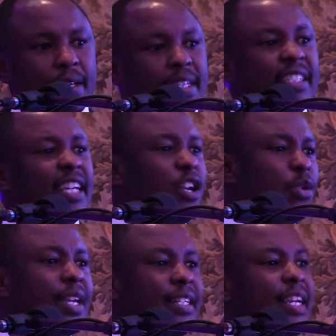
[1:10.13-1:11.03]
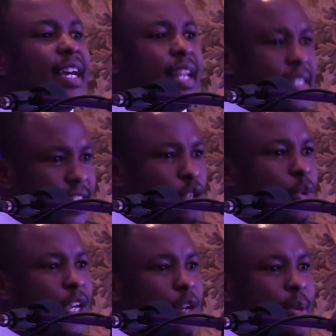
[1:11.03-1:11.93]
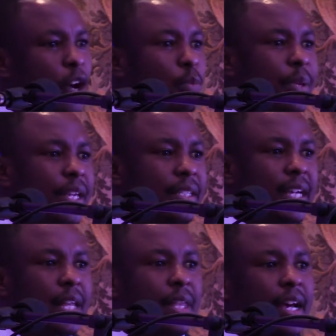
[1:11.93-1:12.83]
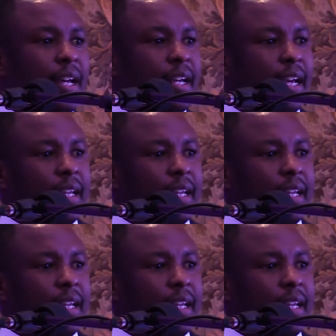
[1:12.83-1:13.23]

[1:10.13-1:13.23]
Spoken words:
essentially looking at areas that we can be helping each other